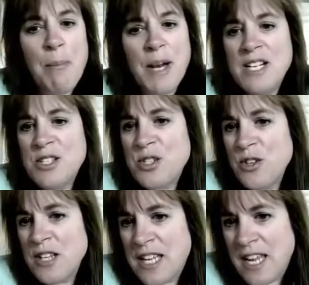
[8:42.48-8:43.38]
but I
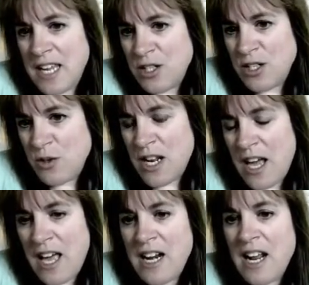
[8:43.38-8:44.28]
certainly can't do it
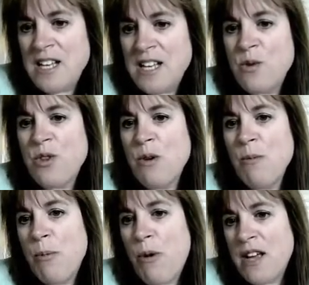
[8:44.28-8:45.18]
on an
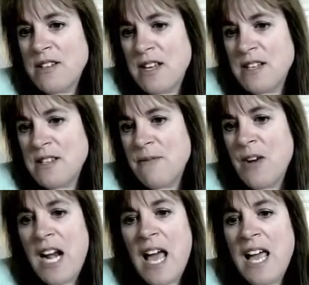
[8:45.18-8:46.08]
isothermal process,
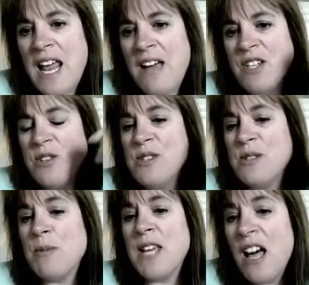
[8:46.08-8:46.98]
right? I'd have to do
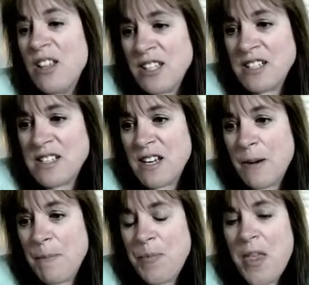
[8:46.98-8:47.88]
some calculus
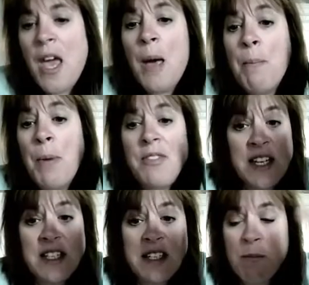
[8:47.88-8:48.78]
here. But
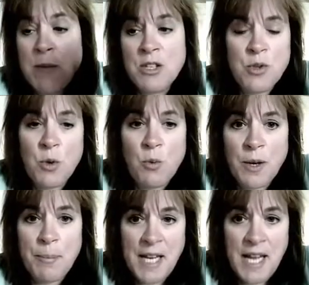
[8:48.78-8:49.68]
that doesn't mean there's no
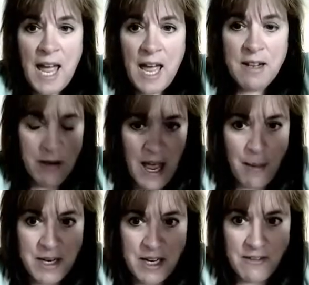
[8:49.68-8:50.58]
work being
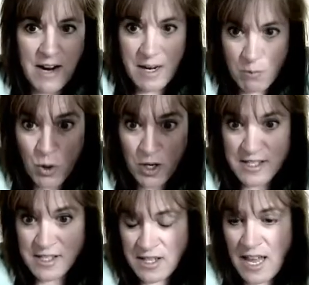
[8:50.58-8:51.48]
happening, right? Work
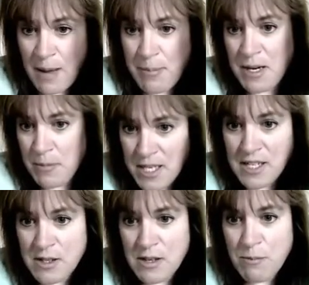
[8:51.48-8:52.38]
is still happening
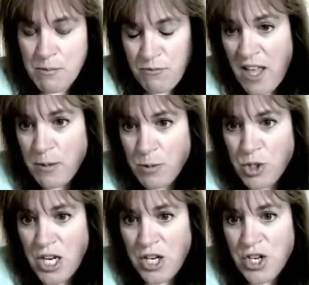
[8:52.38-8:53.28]
because volume's
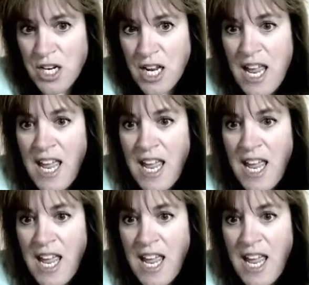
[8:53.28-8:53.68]
changing.